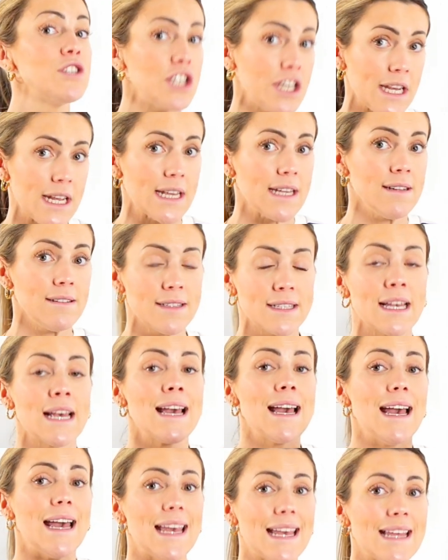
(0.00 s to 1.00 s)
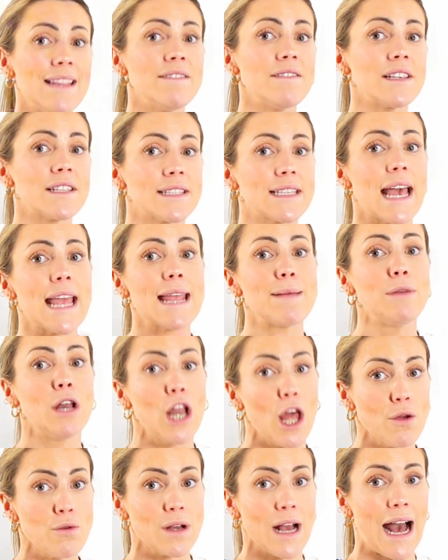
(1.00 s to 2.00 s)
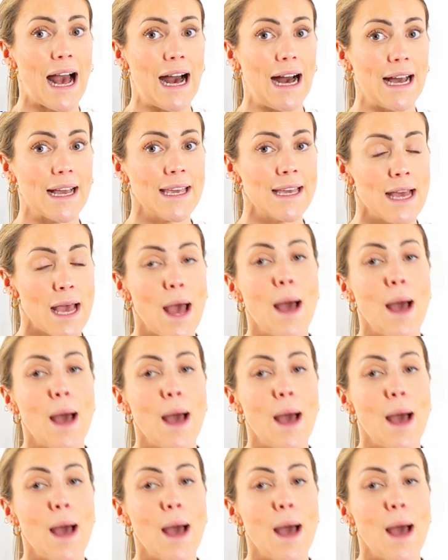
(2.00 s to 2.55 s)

genes in the same loci,